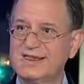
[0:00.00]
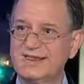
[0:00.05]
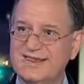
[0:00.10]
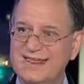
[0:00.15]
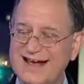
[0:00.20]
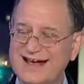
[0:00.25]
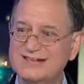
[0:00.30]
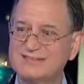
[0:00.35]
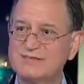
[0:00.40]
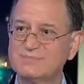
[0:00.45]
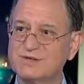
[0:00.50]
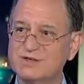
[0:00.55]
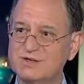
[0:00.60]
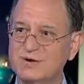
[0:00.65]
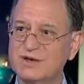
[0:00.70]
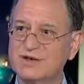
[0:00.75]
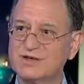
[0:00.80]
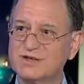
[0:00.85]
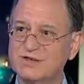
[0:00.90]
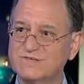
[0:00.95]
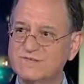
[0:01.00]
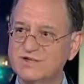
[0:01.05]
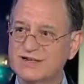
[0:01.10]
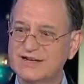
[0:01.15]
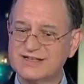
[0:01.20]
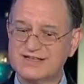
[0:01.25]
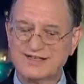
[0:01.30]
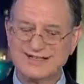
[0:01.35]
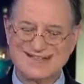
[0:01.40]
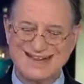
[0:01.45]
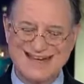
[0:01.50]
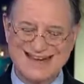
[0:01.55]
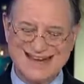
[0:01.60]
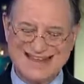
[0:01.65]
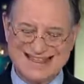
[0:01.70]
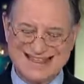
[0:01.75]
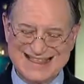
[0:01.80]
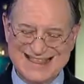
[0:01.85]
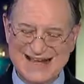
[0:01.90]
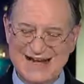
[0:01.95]
That's obstruction of justice, and
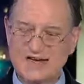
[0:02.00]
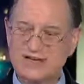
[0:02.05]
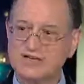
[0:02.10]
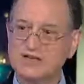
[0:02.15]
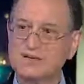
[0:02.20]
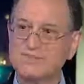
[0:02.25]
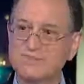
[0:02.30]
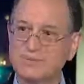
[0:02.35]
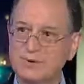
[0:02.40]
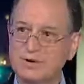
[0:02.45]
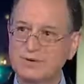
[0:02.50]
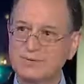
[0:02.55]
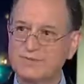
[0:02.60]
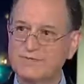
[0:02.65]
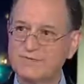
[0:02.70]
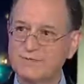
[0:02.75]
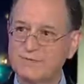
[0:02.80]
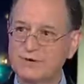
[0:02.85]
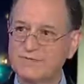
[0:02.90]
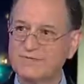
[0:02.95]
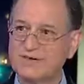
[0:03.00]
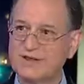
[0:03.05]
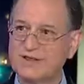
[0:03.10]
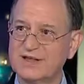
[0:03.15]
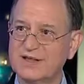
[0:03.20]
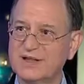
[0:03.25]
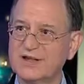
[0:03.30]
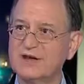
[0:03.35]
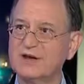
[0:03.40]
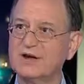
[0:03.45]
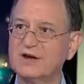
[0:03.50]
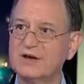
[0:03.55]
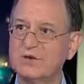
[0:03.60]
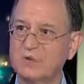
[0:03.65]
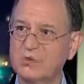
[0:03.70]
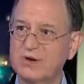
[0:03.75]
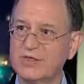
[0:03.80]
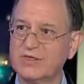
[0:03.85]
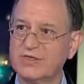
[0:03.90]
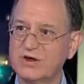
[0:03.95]
it lines up per perfectly
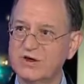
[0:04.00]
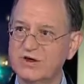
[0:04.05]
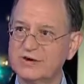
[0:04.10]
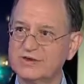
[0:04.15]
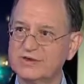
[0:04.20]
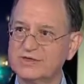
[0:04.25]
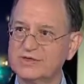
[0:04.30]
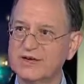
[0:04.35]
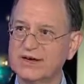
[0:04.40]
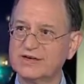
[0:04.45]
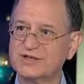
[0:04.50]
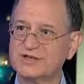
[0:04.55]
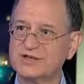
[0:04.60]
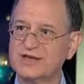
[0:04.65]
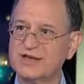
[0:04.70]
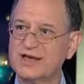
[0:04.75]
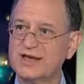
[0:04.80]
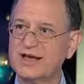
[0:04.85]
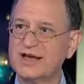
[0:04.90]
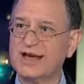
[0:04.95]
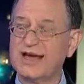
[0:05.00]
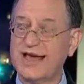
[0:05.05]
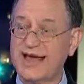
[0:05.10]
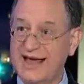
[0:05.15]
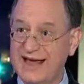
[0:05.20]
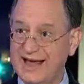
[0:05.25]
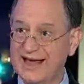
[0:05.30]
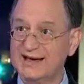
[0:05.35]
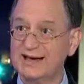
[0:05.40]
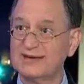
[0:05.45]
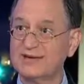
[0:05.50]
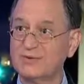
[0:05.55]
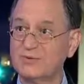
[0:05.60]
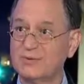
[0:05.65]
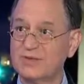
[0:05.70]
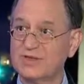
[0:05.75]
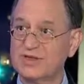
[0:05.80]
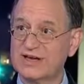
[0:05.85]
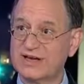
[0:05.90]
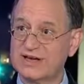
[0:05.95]
with the code section and
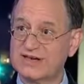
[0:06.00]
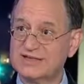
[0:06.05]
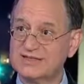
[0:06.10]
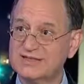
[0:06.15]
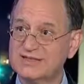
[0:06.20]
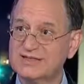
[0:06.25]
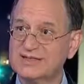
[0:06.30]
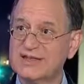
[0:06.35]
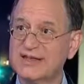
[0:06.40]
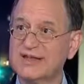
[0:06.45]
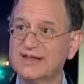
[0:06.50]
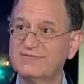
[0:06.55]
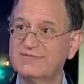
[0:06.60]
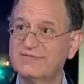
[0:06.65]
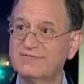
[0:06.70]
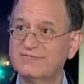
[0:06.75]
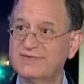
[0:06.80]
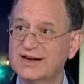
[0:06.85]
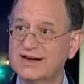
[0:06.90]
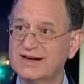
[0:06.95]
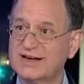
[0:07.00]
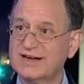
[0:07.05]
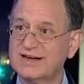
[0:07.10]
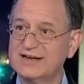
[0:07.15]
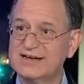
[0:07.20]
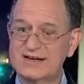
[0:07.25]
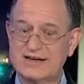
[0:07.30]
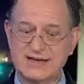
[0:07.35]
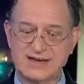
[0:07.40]
with the cases that have defined it.